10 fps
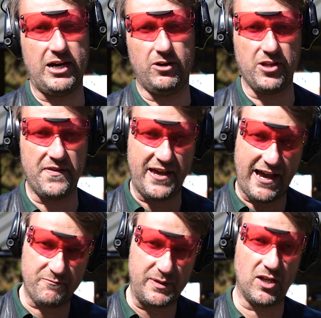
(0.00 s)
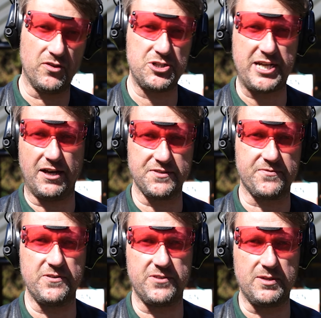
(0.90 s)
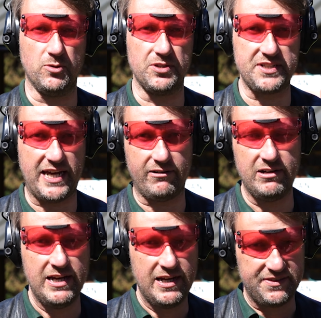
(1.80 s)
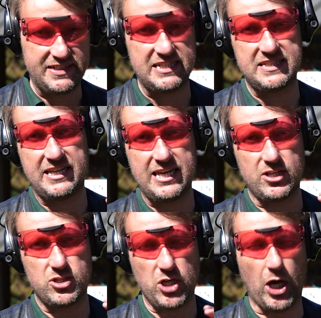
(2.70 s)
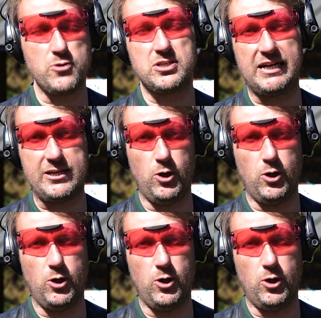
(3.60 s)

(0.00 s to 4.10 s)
although they have been on the shelves for a few months now. This is the totally